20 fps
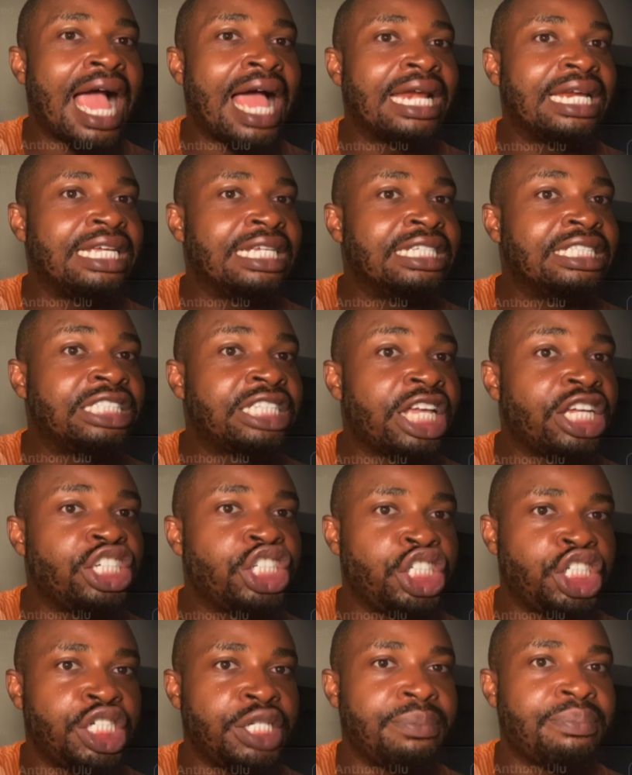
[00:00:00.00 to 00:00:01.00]
an
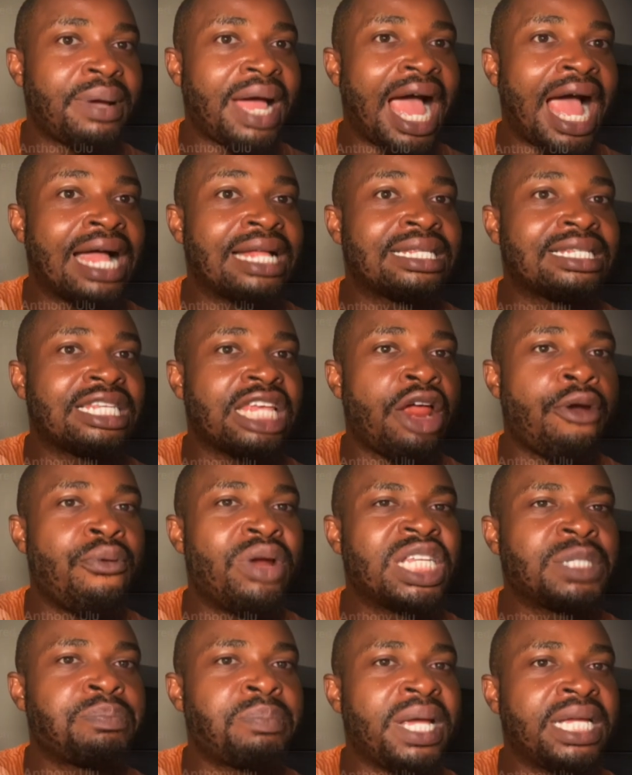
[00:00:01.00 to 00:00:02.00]
internship at a
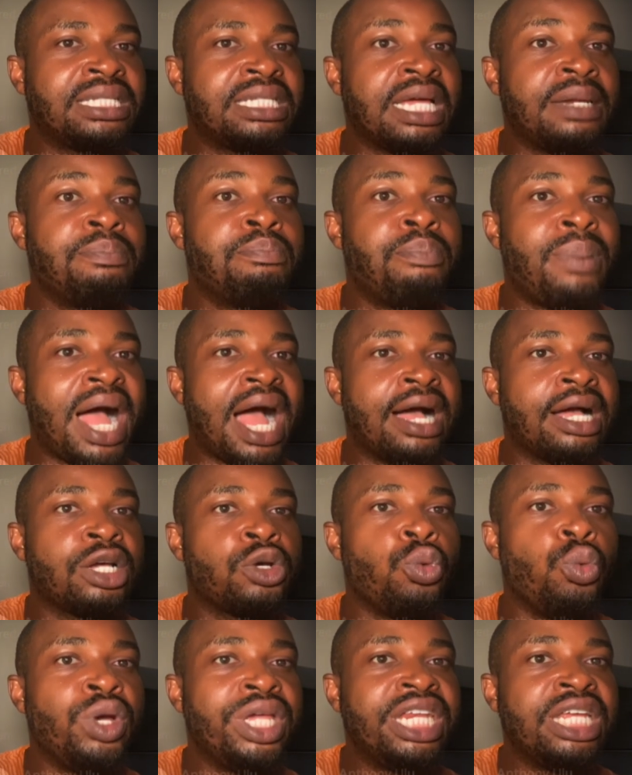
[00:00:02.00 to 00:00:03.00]
respected
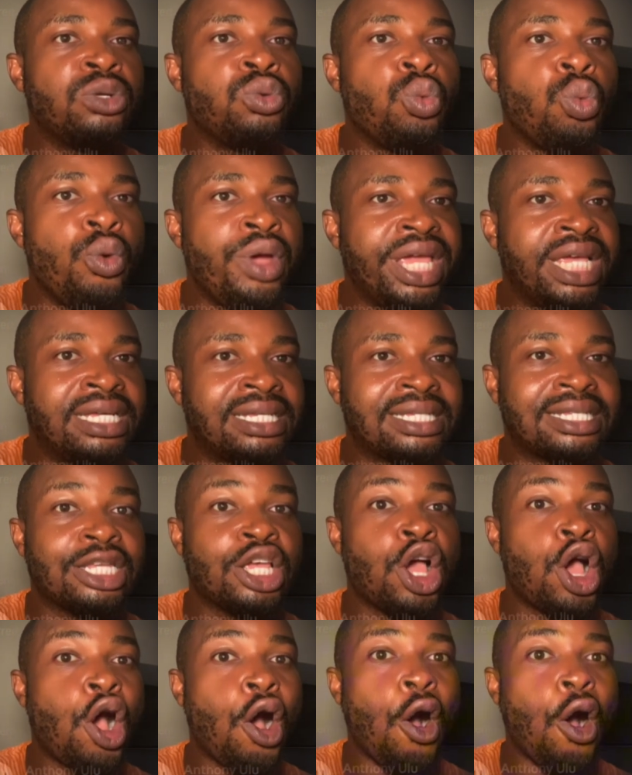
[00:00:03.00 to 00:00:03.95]
bank within weeks